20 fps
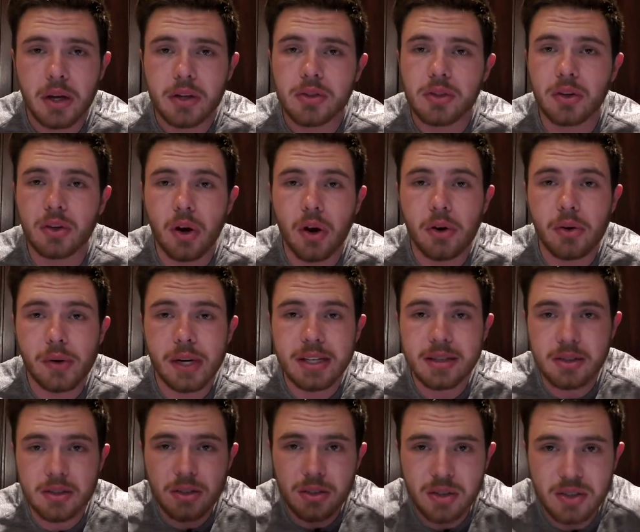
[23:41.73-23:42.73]
So no
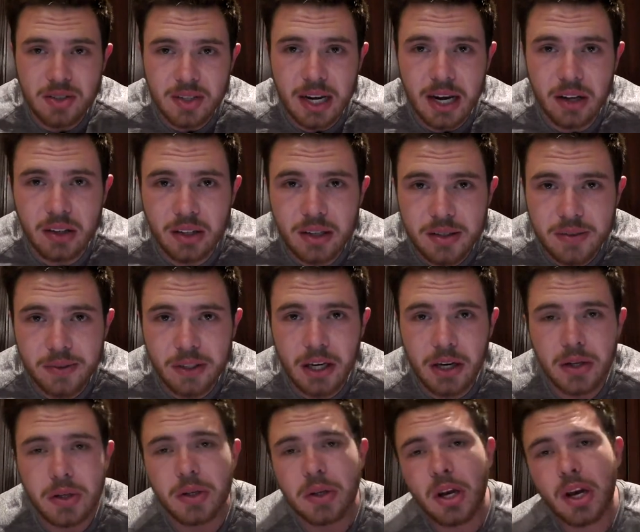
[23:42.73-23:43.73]
reason to stay on this
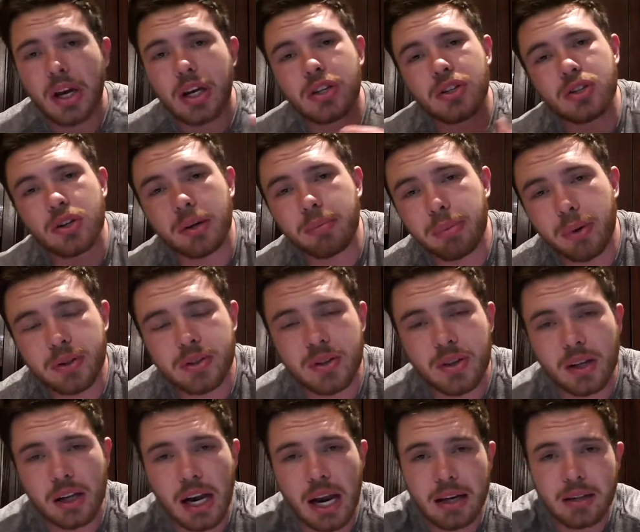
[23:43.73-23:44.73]
video, jump onto
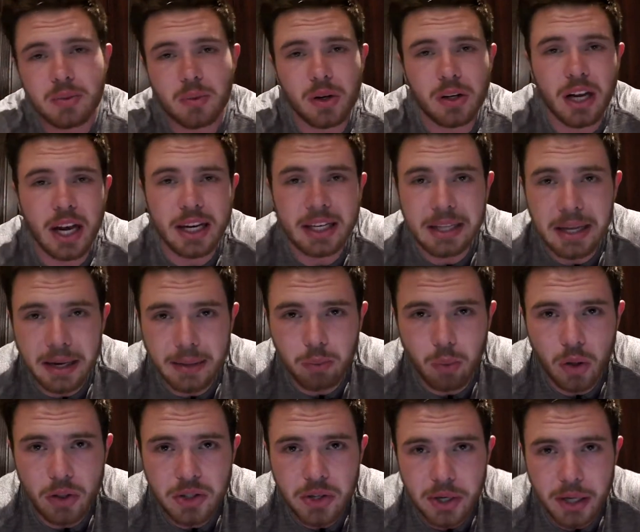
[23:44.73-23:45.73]
the next one and get
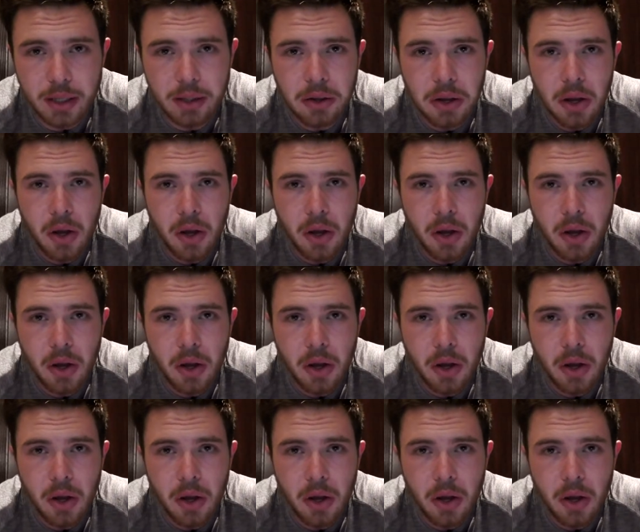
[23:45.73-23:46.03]
watching.